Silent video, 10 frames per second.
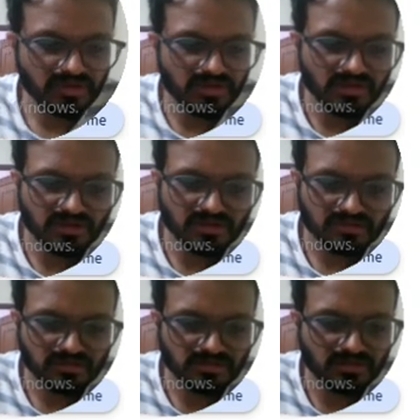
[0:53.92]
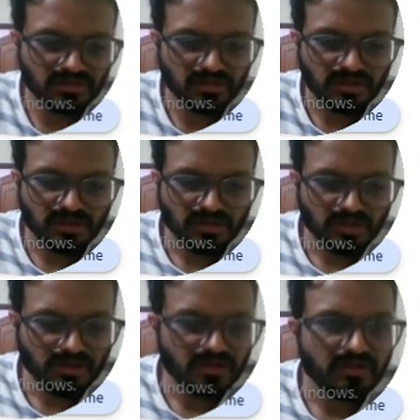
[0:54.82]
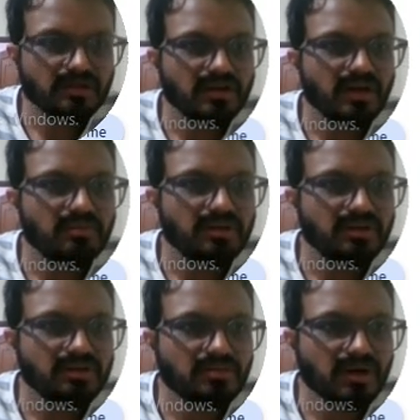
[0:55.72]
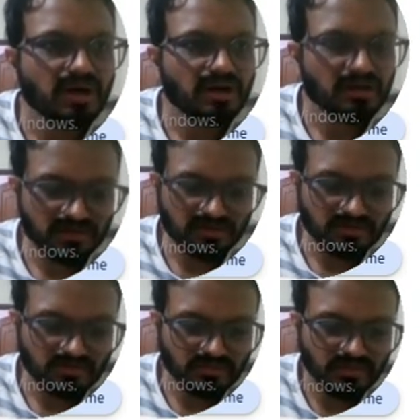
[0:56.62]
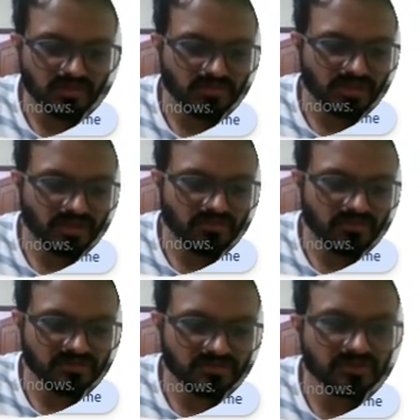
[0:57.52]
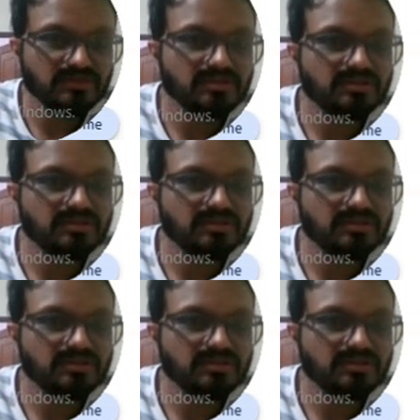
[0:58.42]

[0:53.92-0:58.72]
the, type it in the bar, Google My Business,